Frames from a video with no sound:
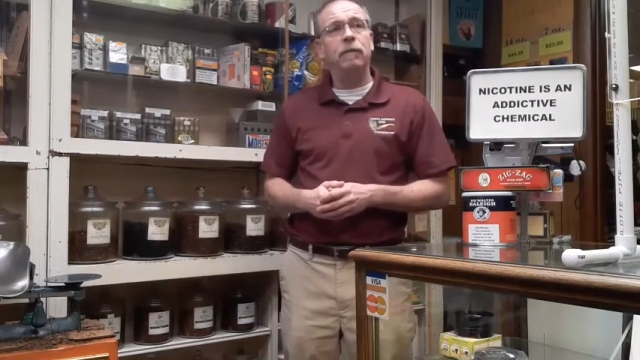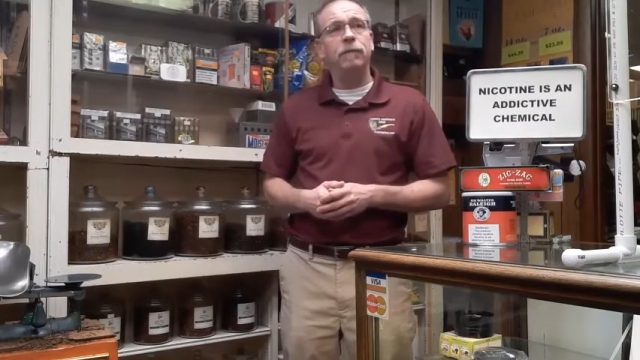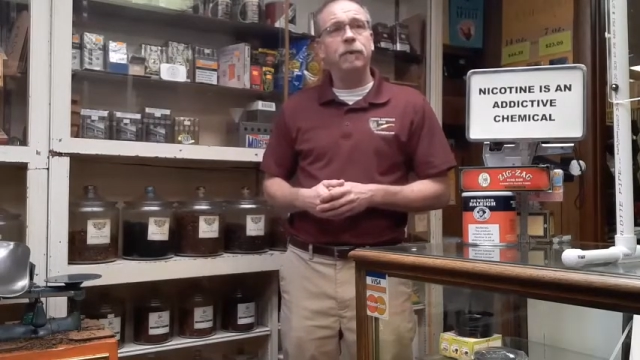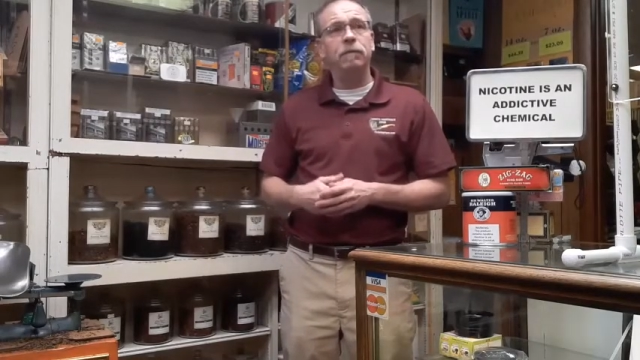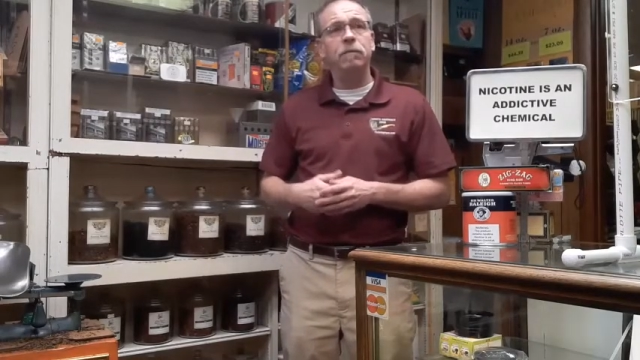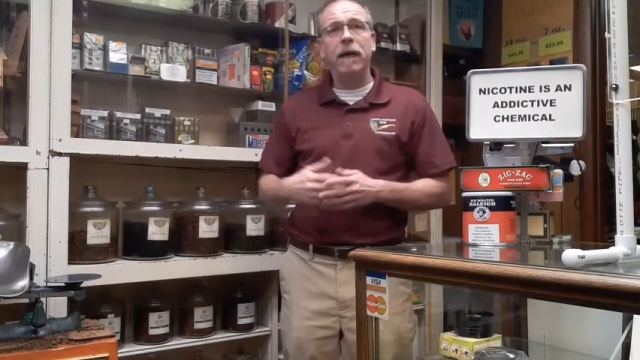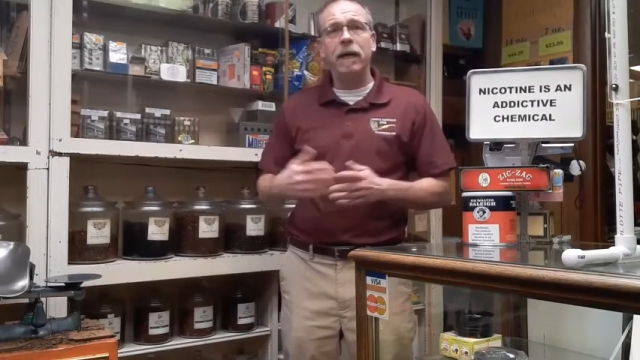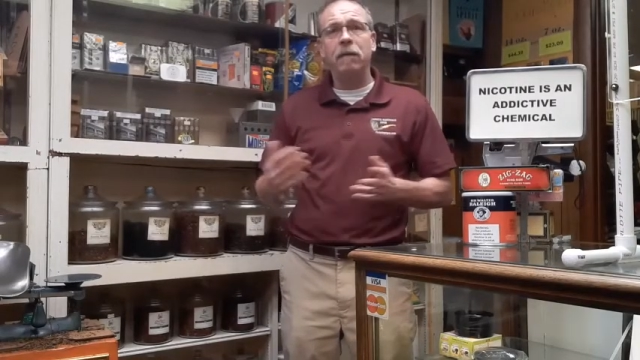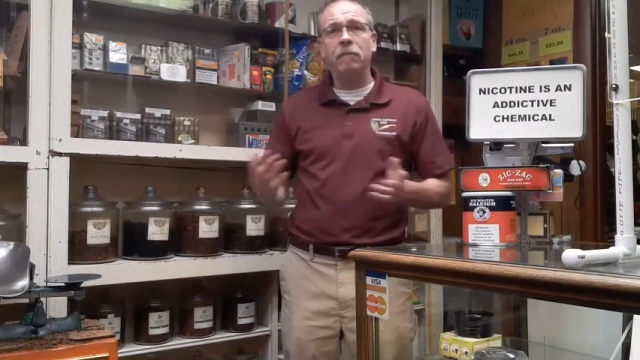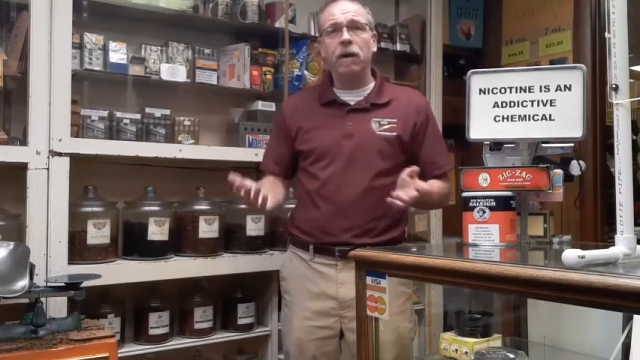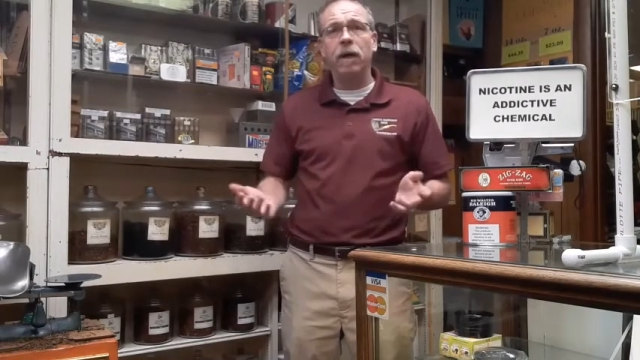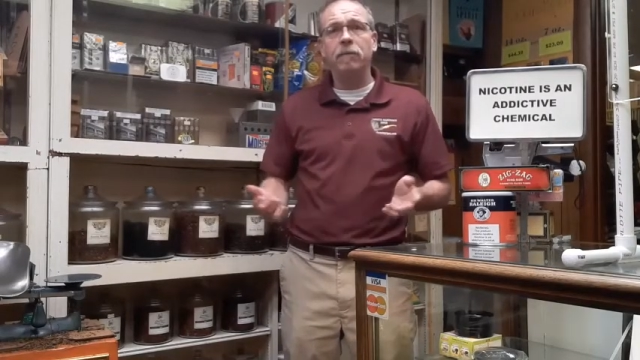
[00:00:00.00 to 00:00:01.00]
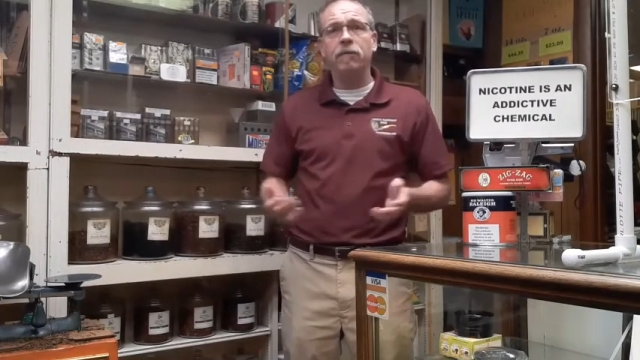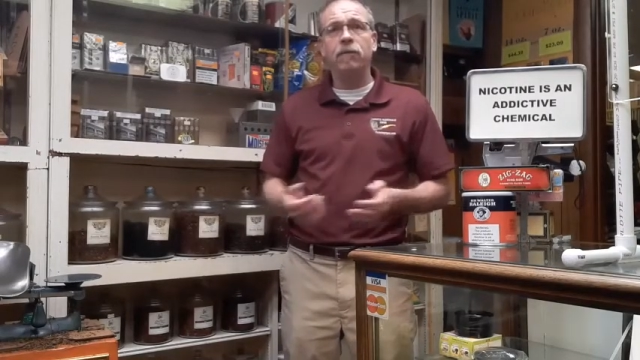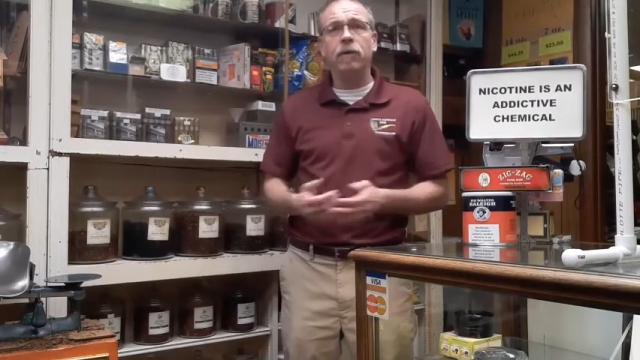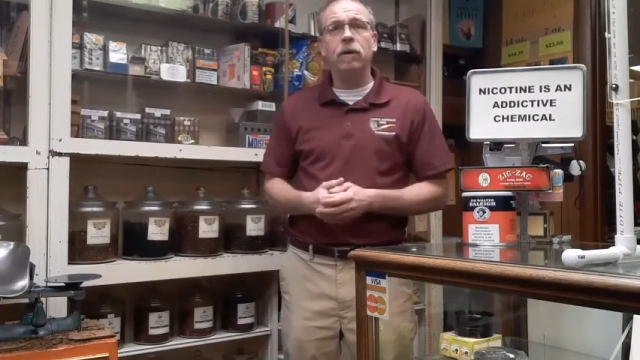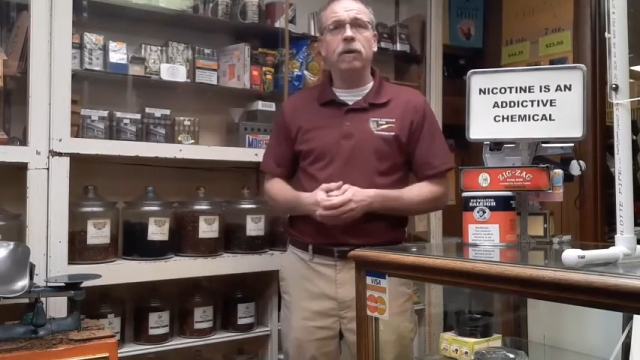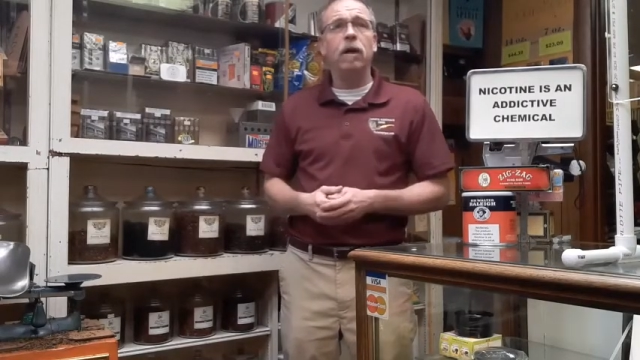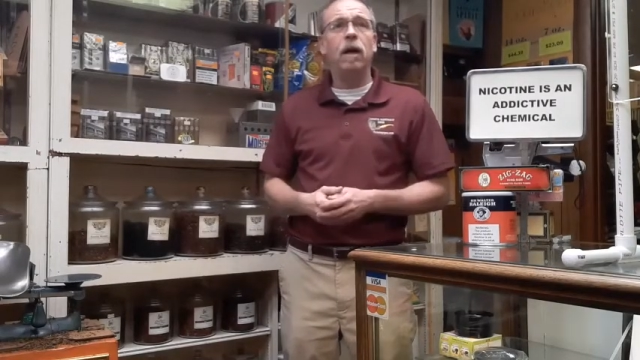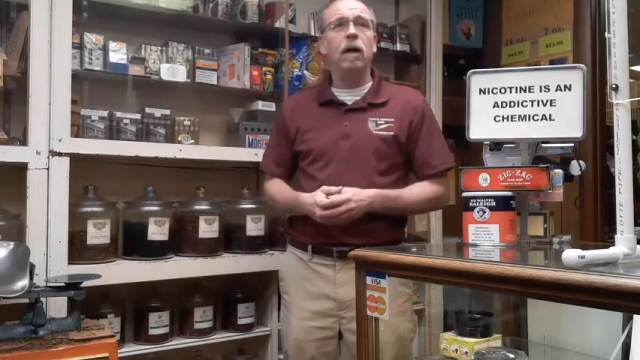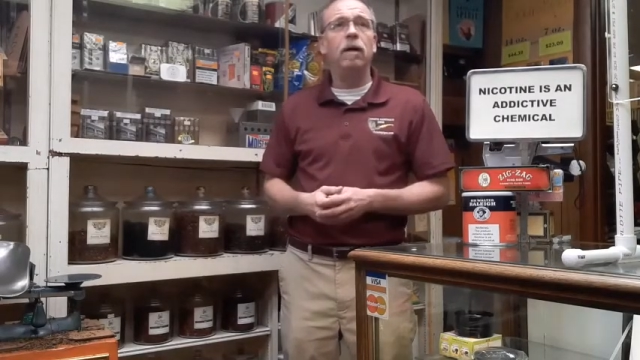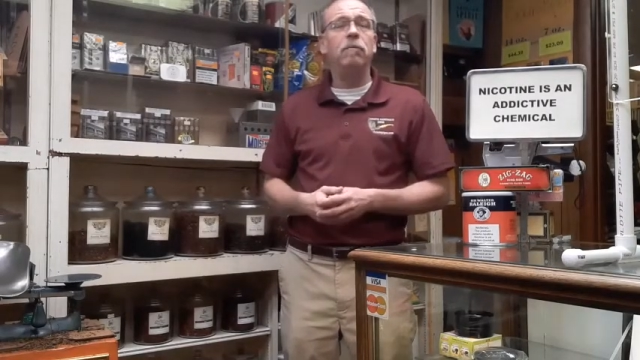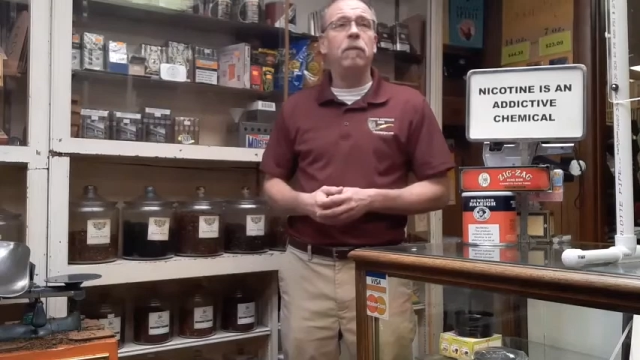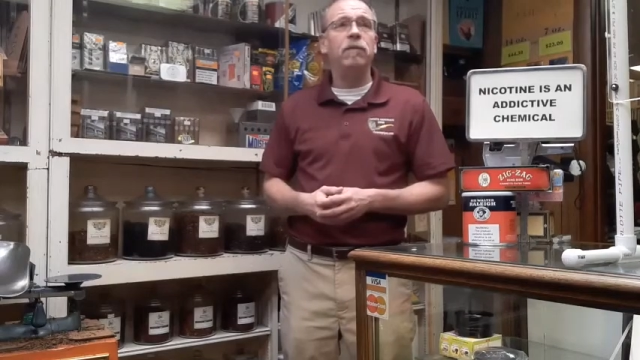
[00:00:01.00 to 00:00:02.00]
was making pipes
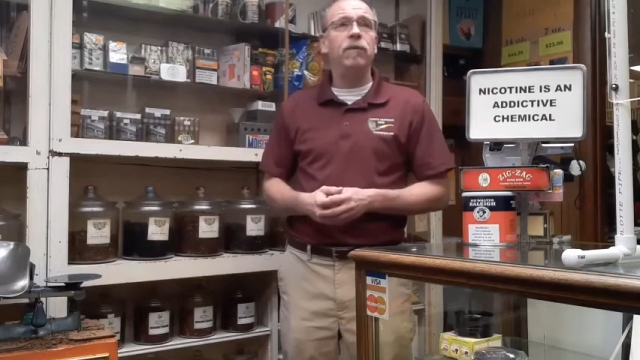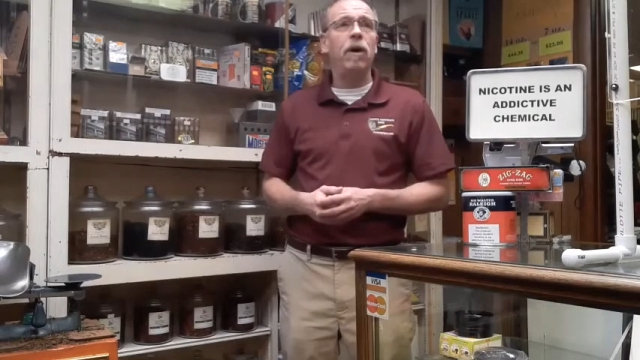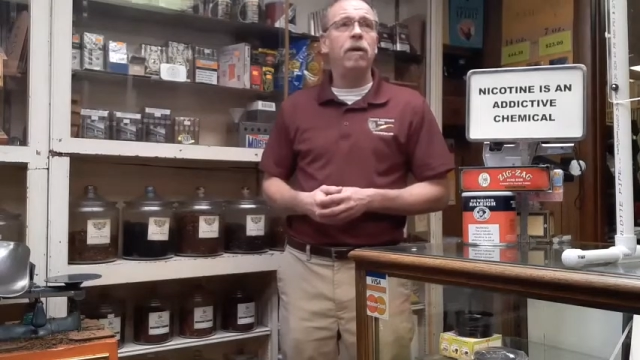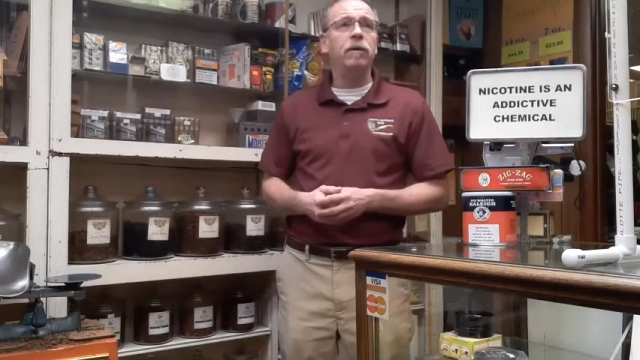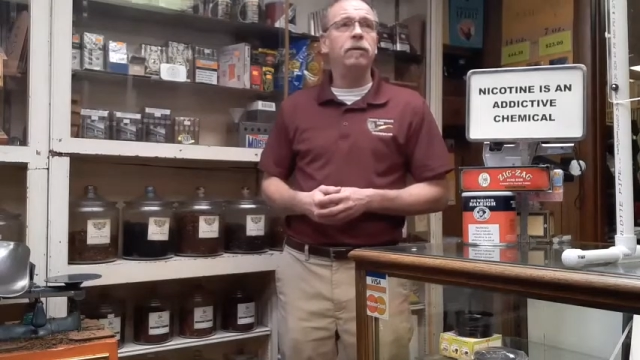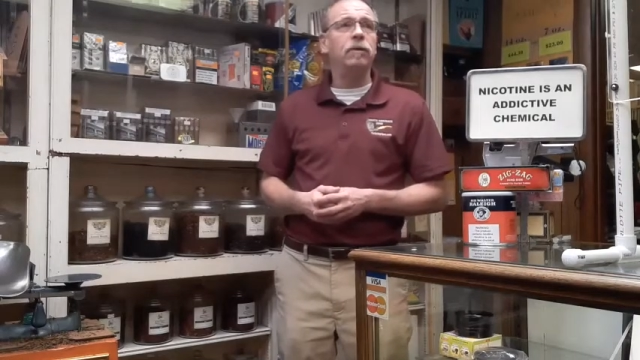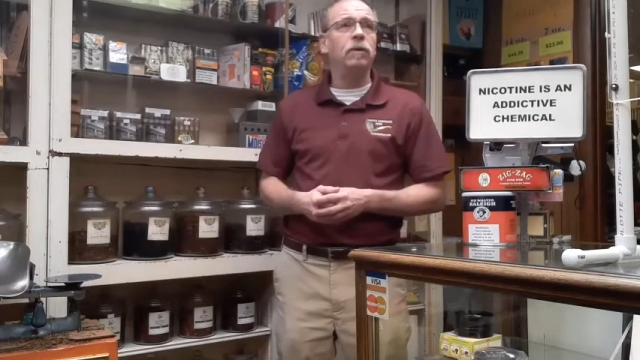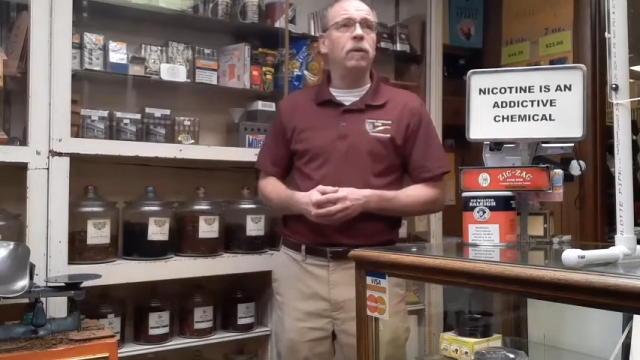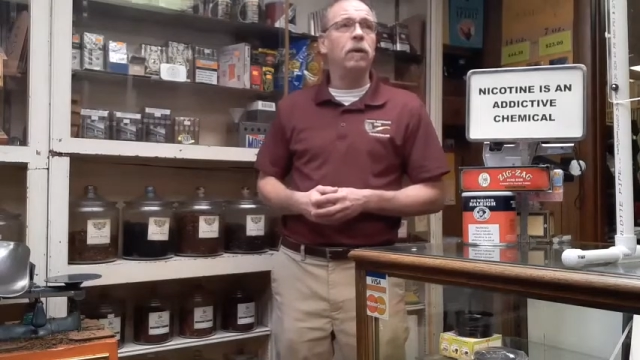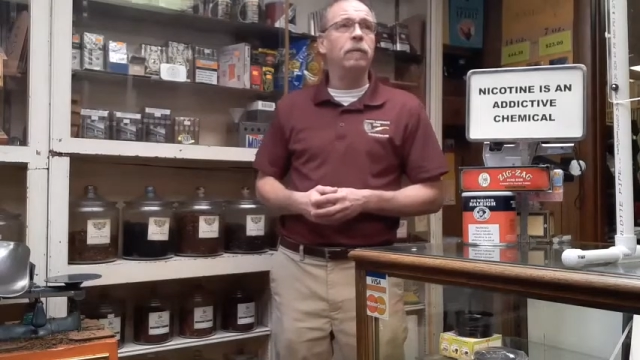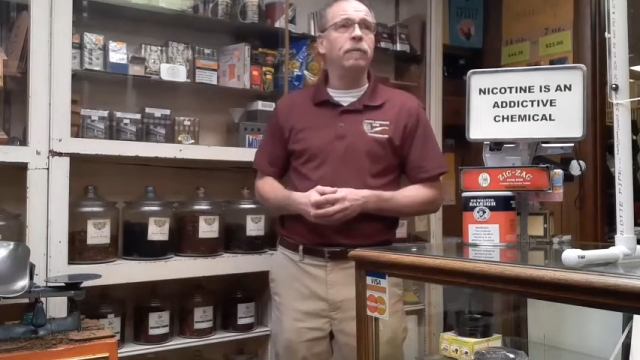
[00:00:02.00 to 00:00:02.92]
for my father's store.